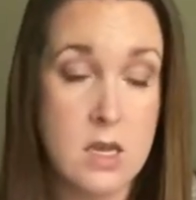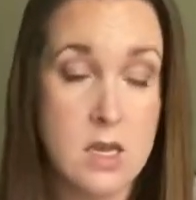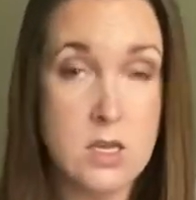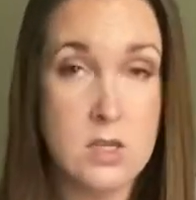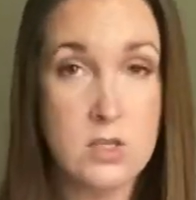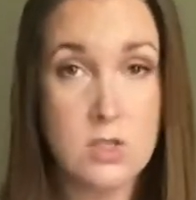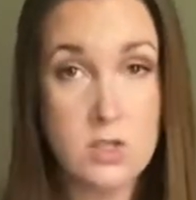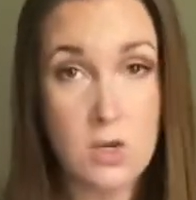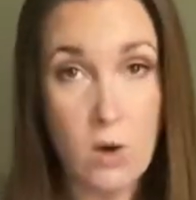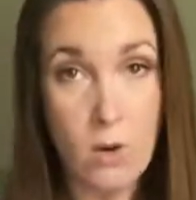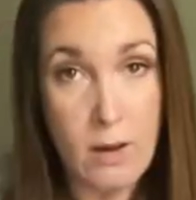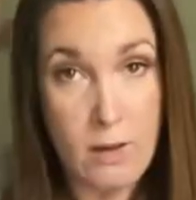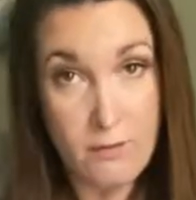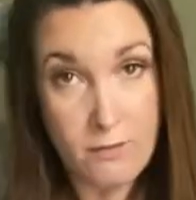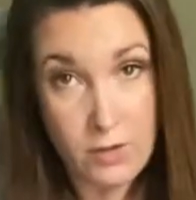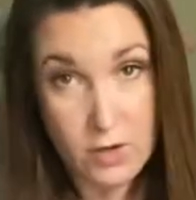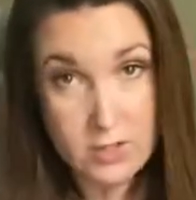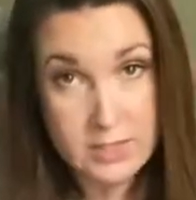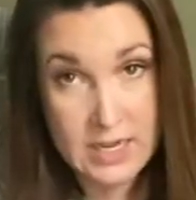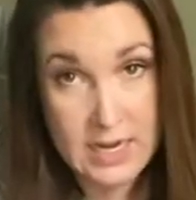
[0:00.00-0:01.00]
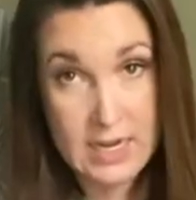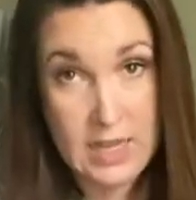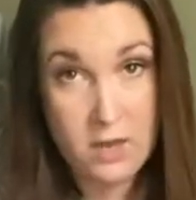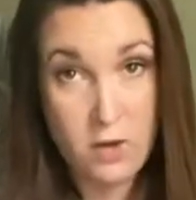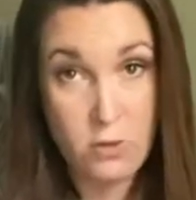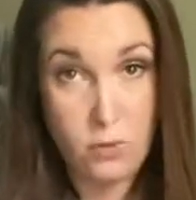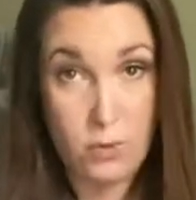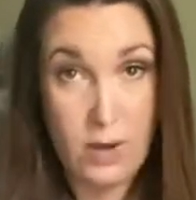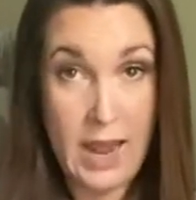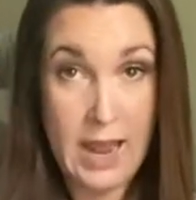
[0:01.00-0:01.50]
So if there's any
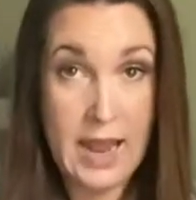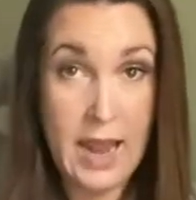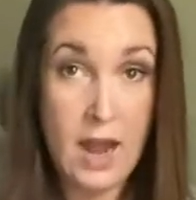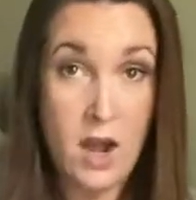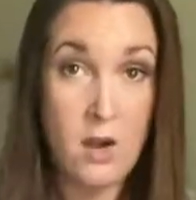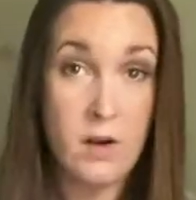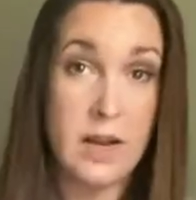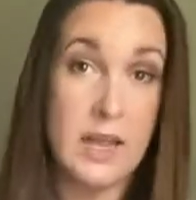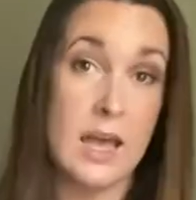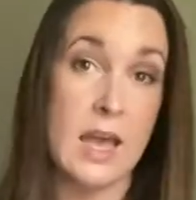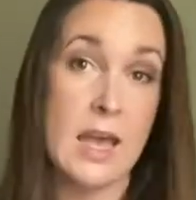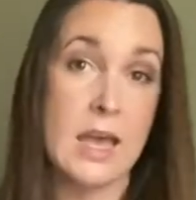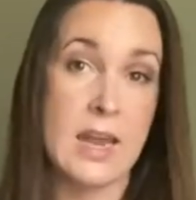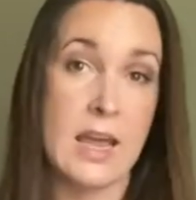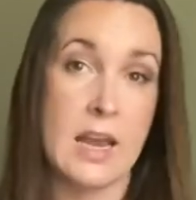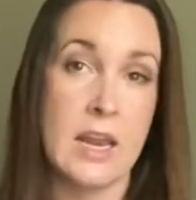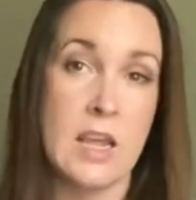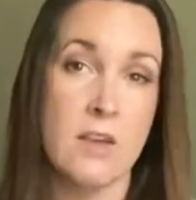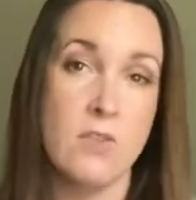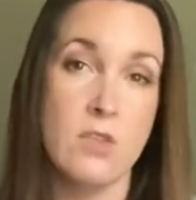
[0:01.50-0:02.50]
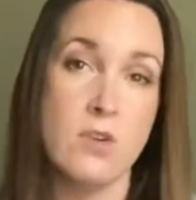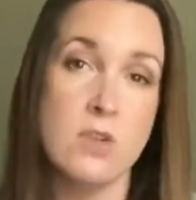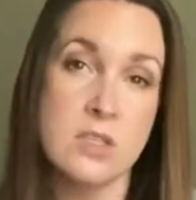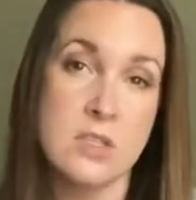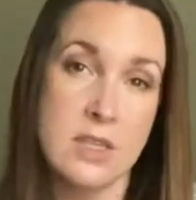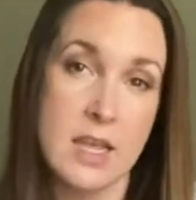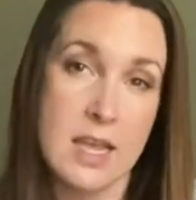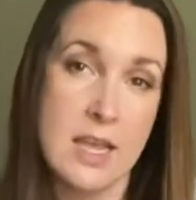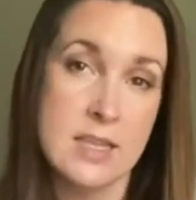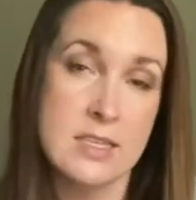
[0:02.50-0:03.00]
gray area in any of those
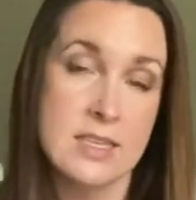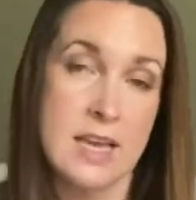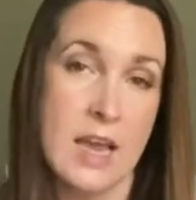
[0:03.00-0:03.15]
things,